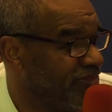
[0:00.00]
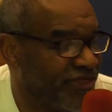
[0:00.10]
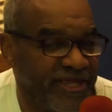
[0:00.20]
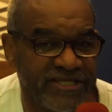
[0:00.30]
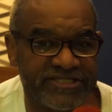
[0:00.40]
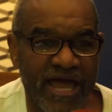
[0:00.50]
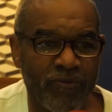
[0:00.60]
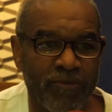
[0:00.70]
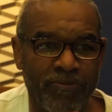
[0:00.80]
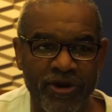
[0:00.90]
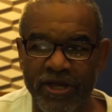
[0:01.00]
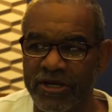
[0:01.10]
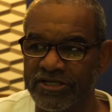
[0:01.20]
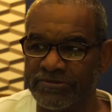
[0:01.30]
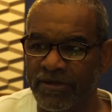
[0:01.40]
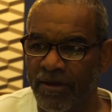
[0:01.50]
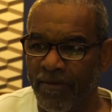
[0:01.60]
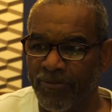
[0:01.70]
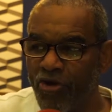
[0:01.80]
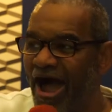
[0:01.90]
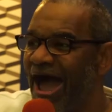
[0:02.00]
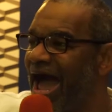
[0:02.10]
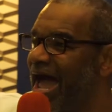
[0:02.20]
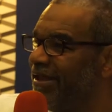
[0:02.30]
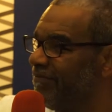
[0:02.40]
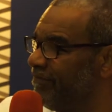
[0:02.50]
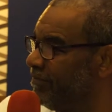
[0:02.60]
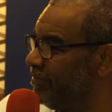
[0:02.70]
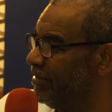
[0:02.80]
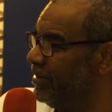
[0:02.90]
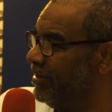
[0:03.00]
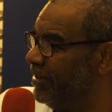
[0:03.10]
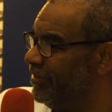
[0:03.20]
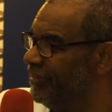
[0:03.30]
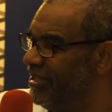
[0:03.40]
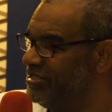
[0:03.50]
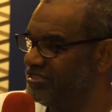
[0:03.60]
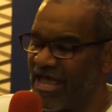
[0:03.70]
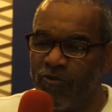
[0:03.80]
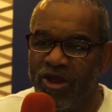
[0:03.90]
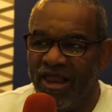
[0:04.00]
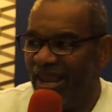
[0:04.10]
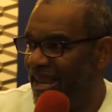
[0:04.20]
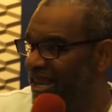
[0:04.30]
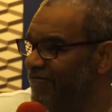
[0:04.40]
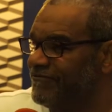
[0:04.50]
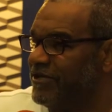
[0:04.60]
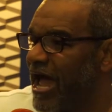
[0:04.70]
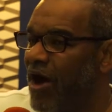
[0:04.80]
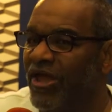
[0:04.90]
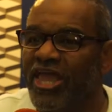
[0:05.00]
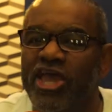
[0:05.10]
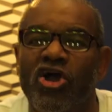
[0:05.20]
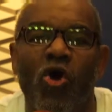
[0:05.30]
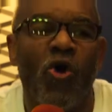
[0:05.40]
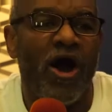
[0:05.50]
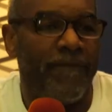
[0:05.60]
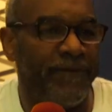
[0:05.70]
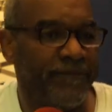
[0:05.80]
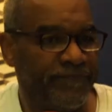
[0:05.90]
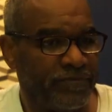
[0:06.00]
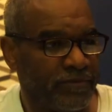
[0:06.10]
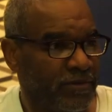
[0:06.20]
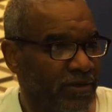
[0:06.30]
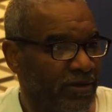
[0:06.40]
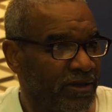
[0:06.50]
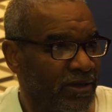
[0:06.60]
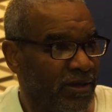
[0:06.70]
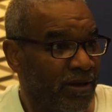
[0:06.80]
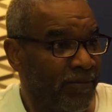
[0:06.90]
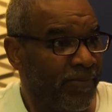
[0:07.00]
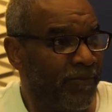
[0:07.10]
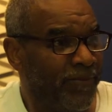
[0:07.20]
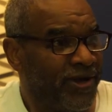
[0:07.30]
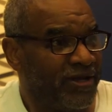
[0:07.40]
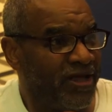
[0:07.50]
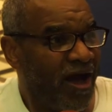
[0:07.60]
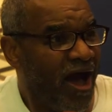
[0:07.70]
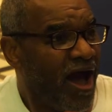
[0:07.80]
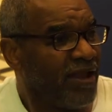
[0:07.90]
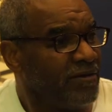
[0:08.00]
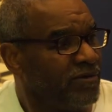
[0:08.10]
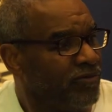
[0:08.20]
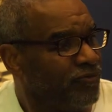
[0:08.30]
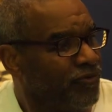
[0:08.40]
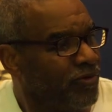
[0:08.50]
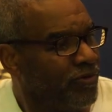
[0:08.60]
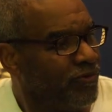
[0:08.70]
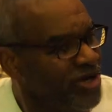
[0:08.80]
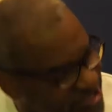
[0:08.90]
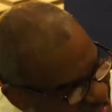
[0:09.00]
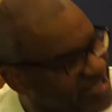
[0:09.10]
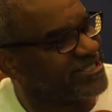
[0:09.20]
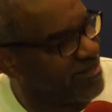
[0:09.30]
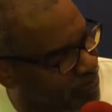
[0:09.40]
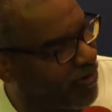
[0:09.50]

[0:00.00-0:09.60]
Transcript: things that will bring us pride, things that would lift our ego up. But God resists the